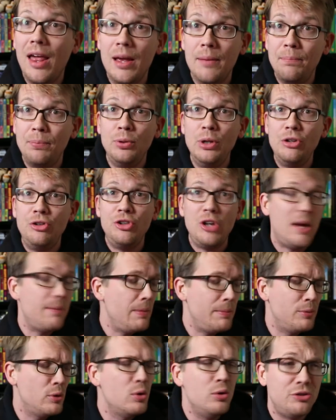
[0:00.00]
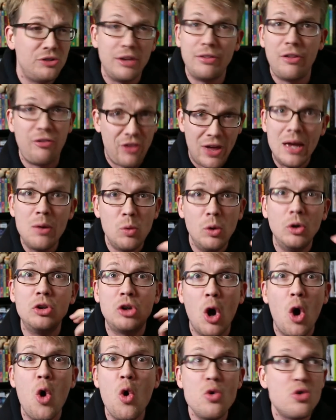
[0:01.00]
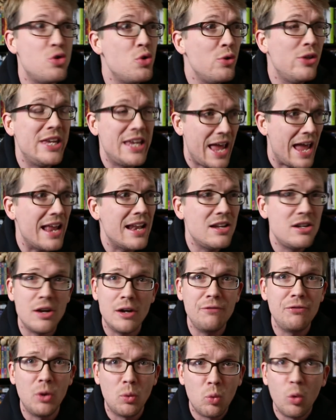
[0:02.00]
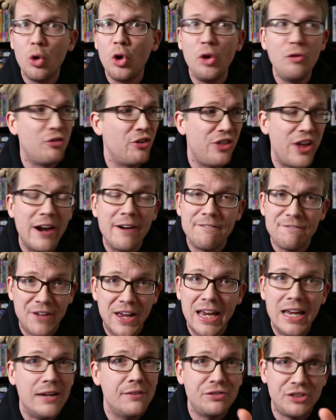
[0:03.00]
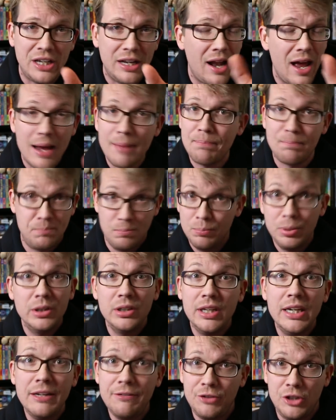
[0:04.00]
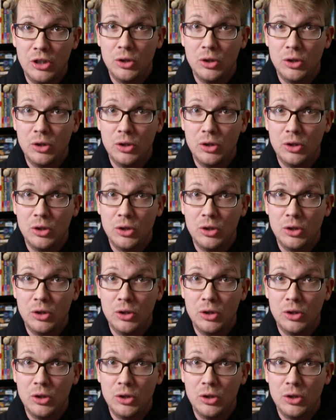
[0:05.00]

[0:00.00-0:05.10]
I appreciate people who say that they will go to the end of the world for their faves, and I believe